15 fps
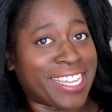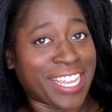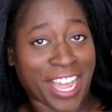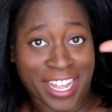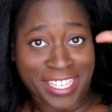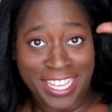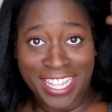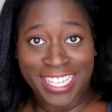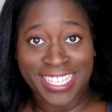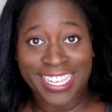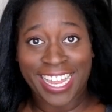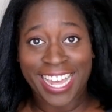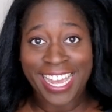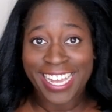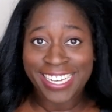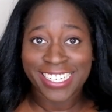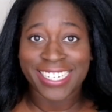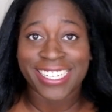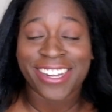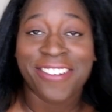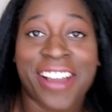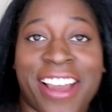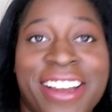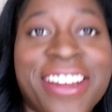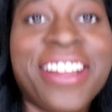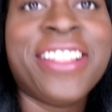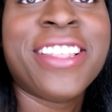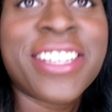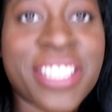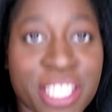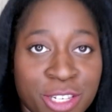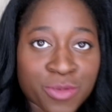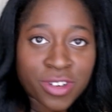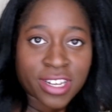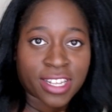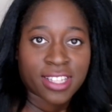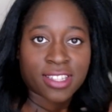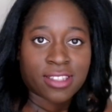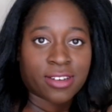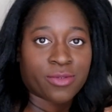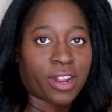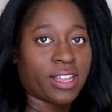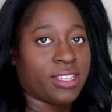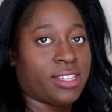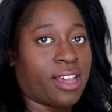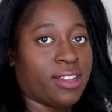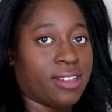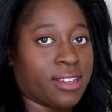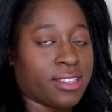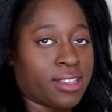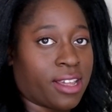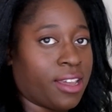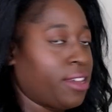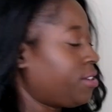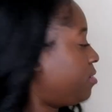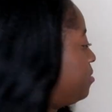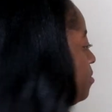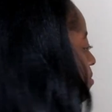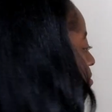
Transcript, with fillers: Y'all see the sledge? Okay, this is what the right side looks like.